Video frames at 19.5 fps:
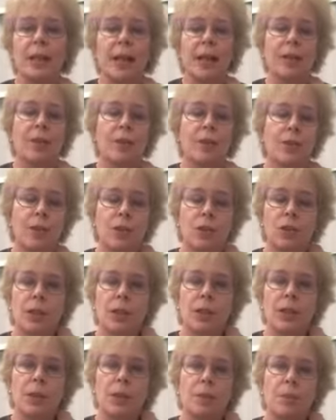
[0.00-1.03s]
and
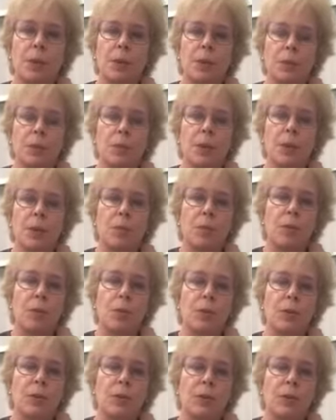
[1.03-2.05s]
surgically
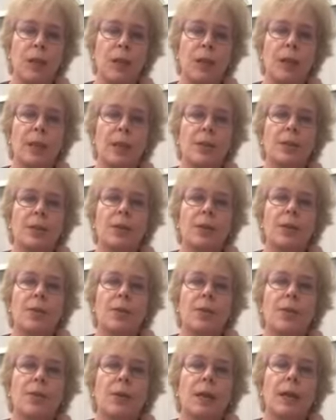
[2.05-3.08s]
postmenopausal.
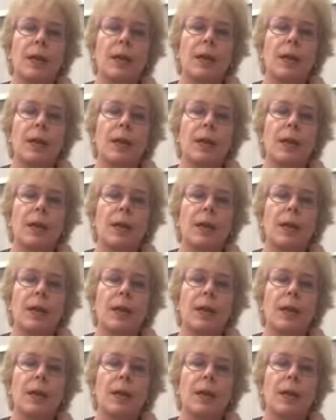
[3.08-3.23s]
So,